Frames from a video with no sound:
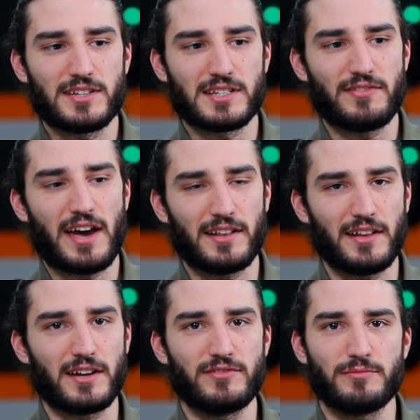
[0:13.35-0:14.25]
Since I've had a lot
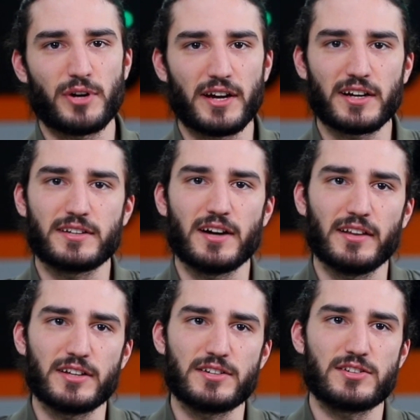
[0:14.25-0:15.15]
of product
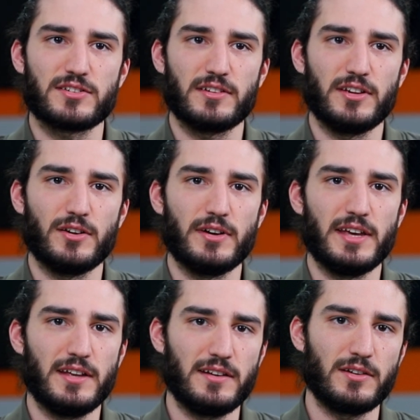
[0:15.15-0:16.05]
knowledge, you know,
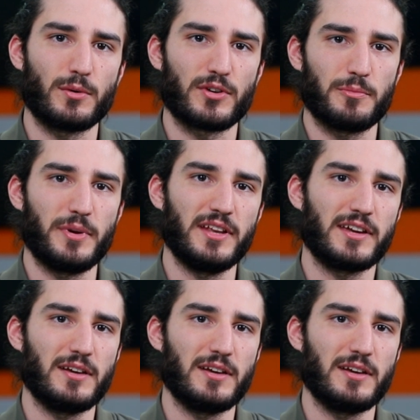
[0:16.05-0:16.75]
in orthopedic